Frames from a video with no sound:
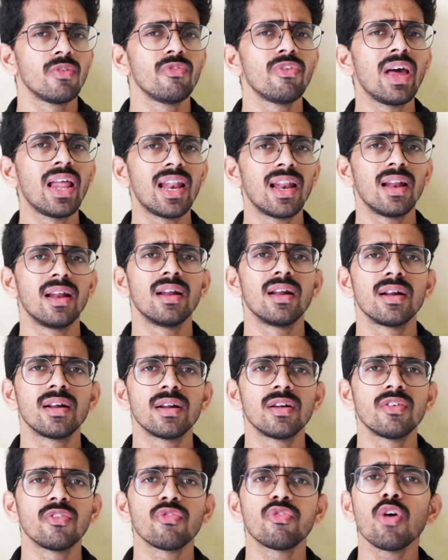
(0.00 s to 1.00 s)
Well,
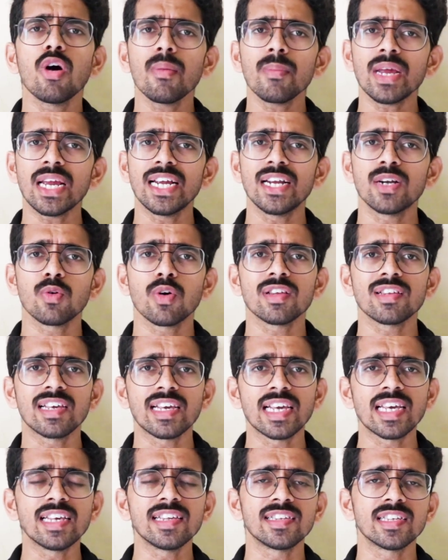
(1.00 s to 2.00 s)
for me it was
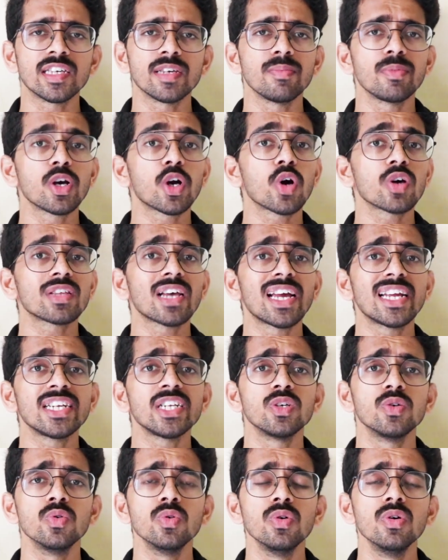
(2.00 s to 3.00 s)
easy because I
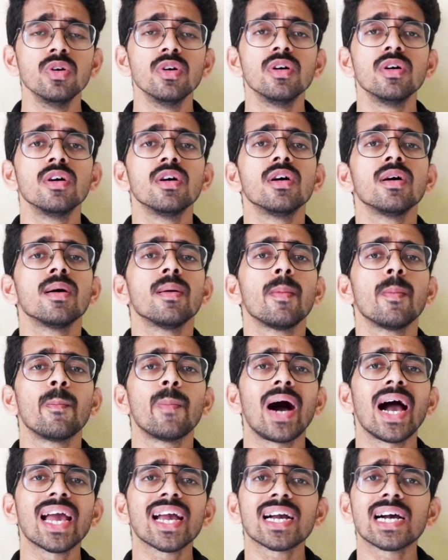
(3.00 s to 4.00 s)
knew
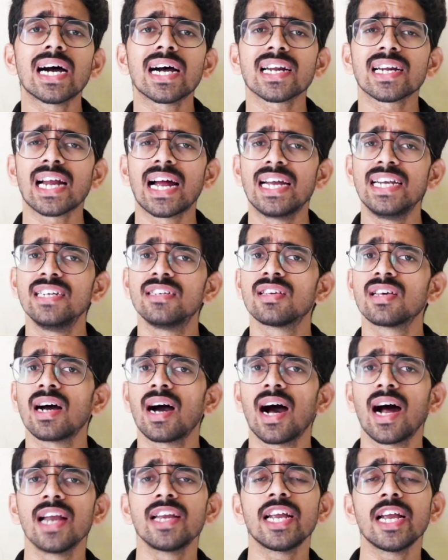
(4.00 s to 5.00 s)
my car rides
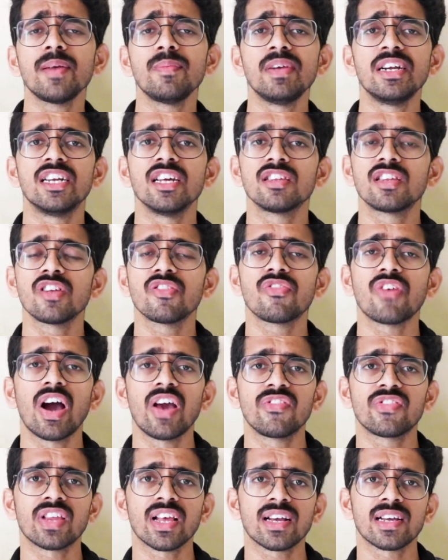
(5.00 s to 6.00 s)
100 meters in
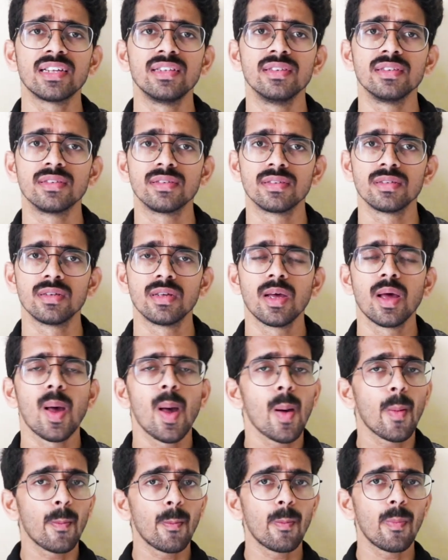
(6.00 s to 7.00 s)
5 seconds.
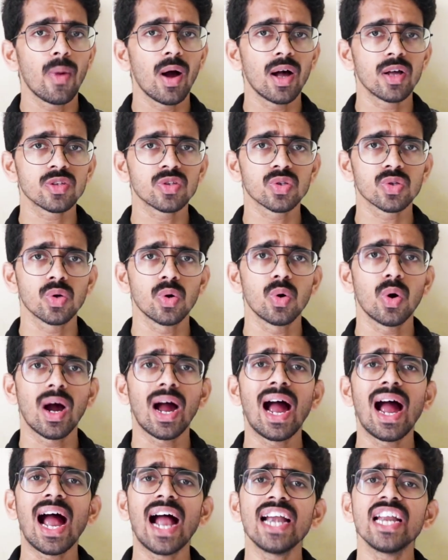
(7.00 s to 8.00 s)
So
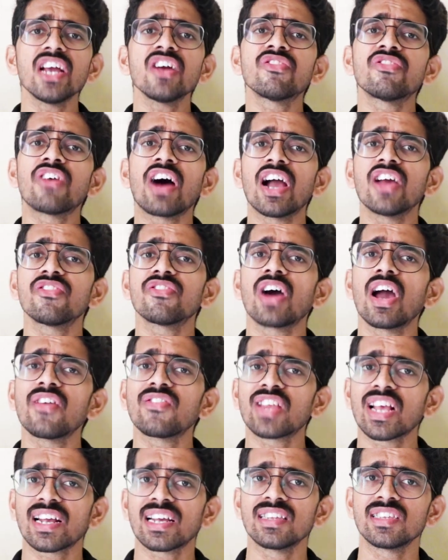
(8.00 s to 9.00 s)
adding
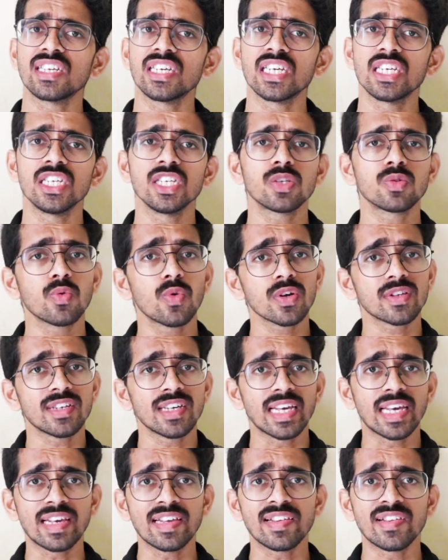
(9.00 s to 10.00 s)
5 seconds each was
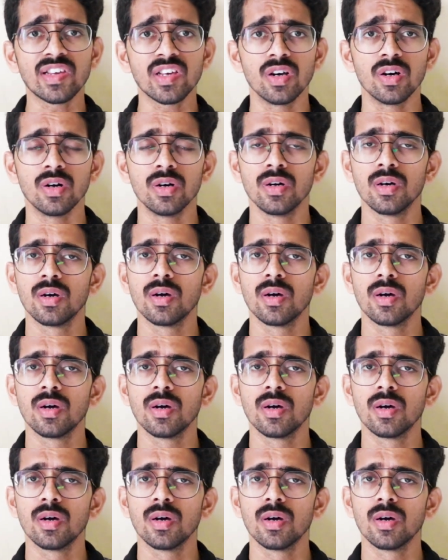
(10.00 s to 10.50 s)
easier.